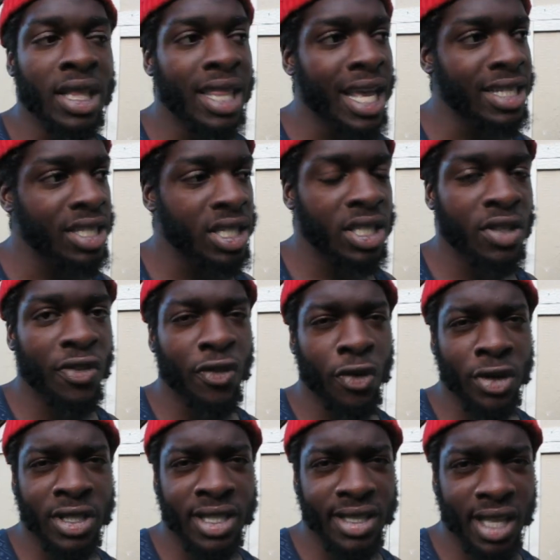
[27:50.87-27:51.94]
That's just the
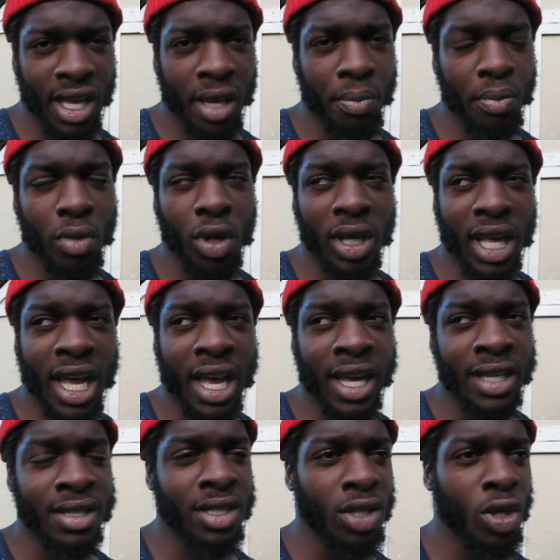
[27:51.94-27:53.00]
first step,
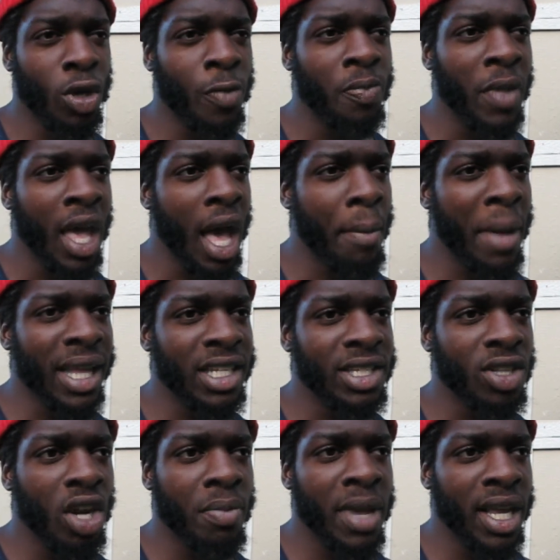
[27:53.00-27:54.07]
guys. So I'm about to
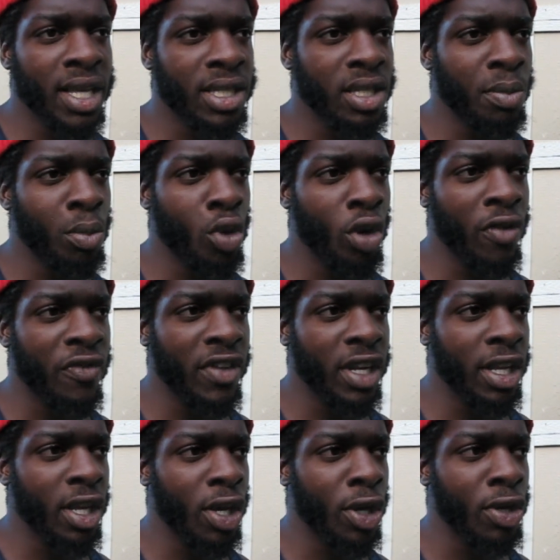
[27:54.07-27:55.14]
start making some more
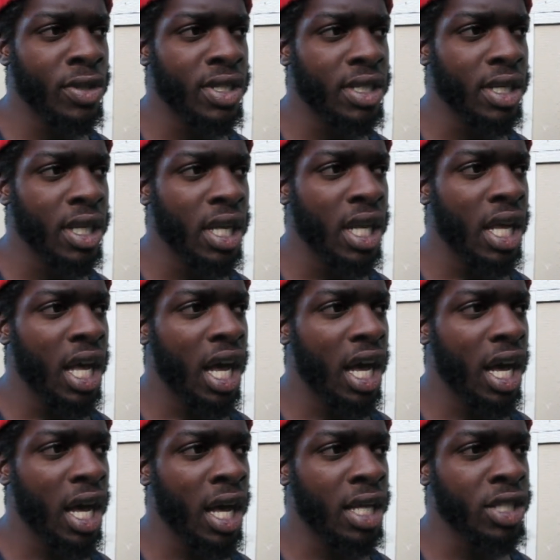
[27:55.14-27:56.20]
videos,
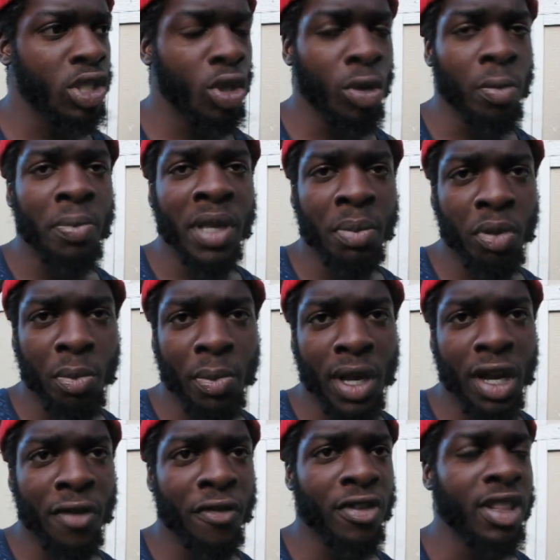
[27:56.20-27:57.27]
so be
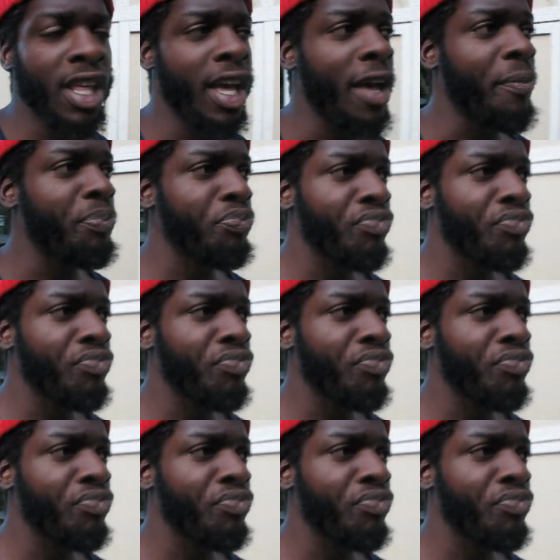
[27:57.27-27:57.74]
prepared for that.